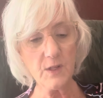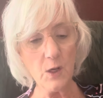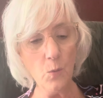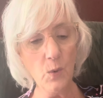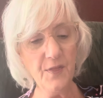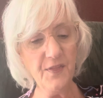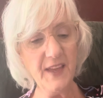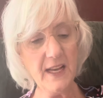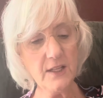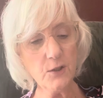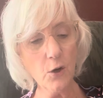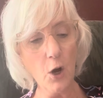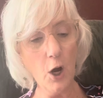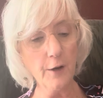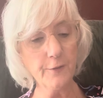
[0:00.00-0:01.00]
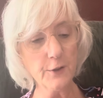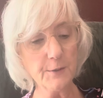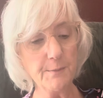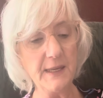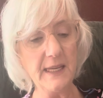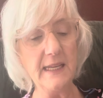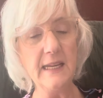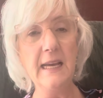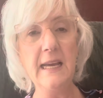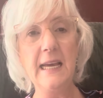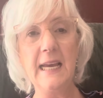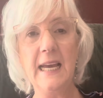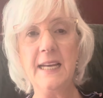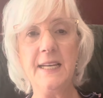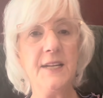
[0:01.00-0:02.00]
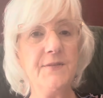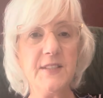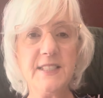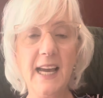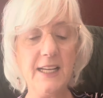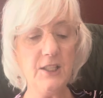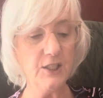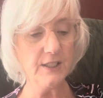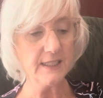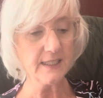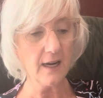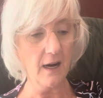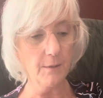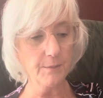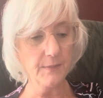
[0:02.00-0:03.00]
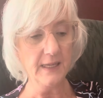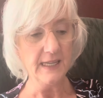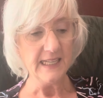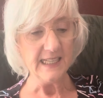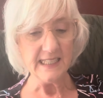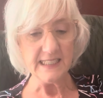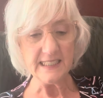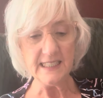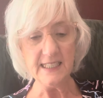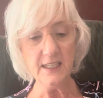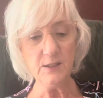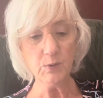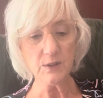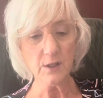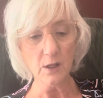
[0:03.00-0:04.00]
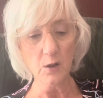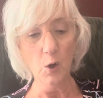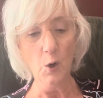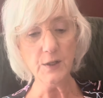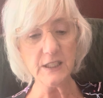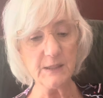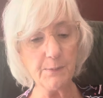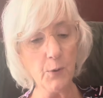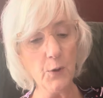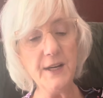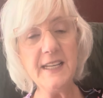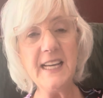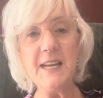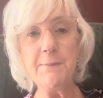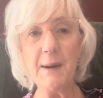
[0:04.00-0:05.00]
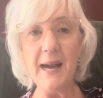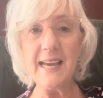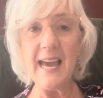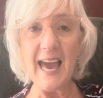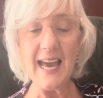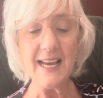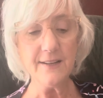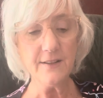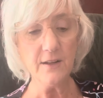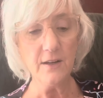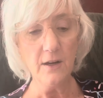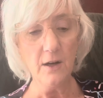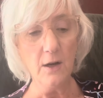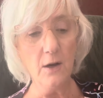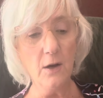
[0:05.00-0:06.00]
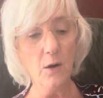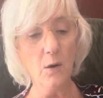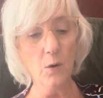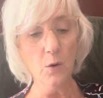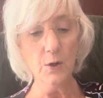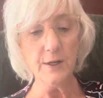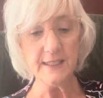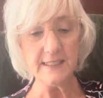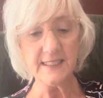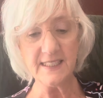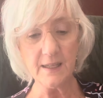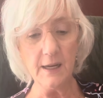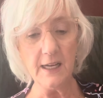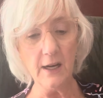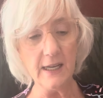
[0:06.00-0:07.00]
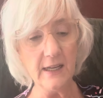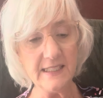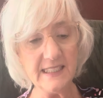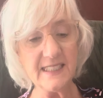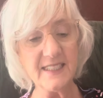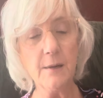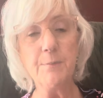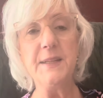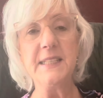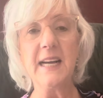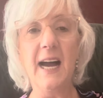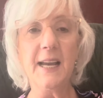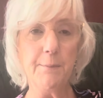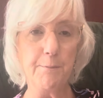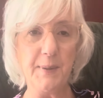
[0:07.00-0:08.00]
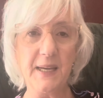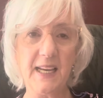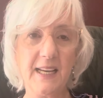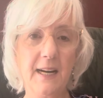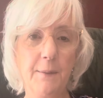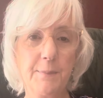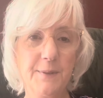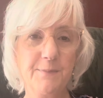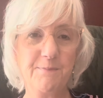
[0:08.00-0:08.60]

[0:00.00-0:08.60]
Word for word: when things are offered me and invitations come, is this what the Lord is putting in my hand or it is, is it something I am picking up?